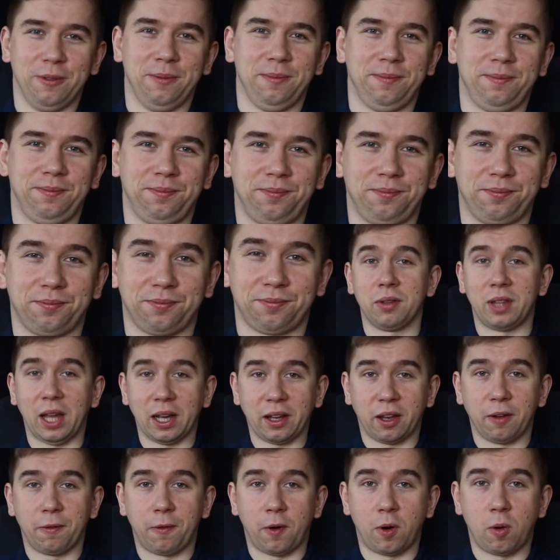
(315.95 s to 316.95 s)

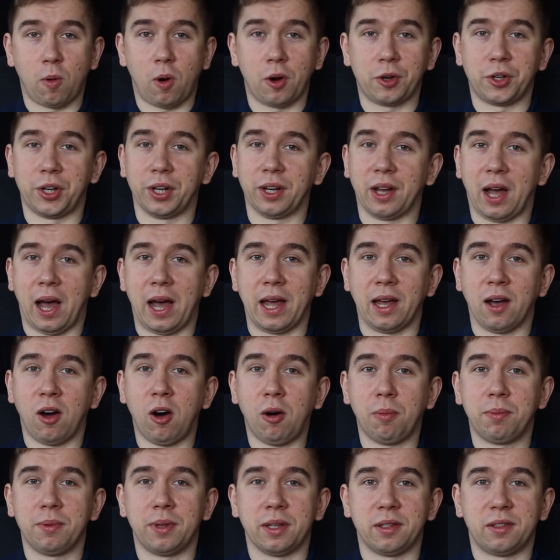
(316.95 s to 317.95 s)
Thank you for watching. I
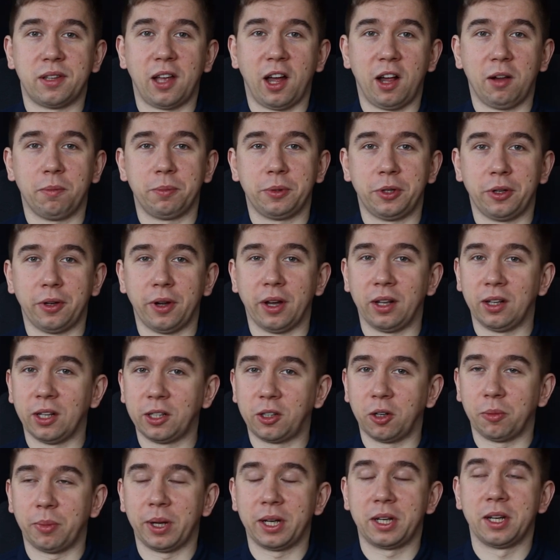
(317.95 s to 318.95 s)
hope this helped you a
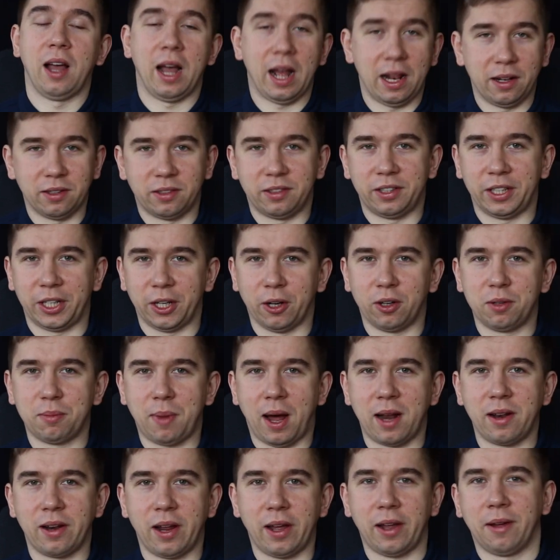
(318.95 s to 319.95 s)
little bit, and see you on
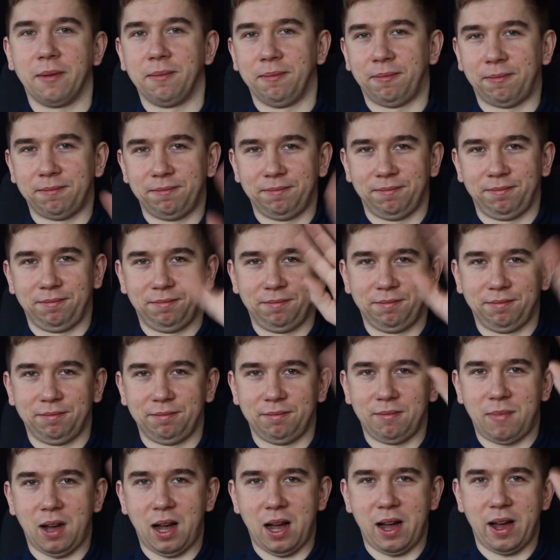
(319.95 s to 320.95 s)
Monday.
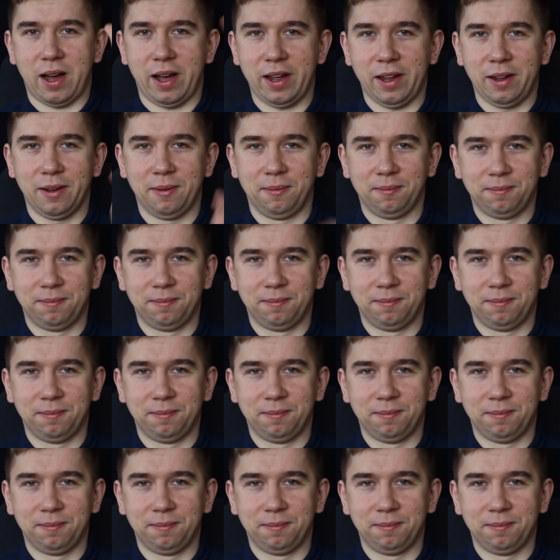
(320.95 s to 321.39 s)
Bye!